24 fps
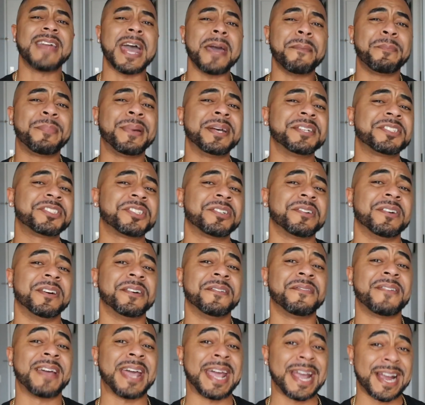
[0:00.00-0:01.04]
That picture
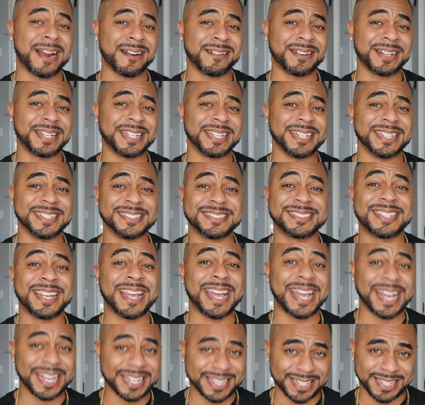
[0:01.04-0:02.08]
of Harry is
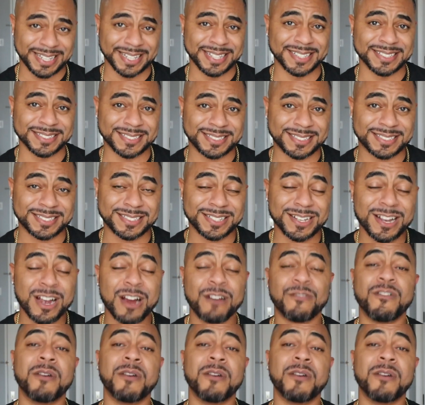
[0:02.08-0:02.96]
hideous.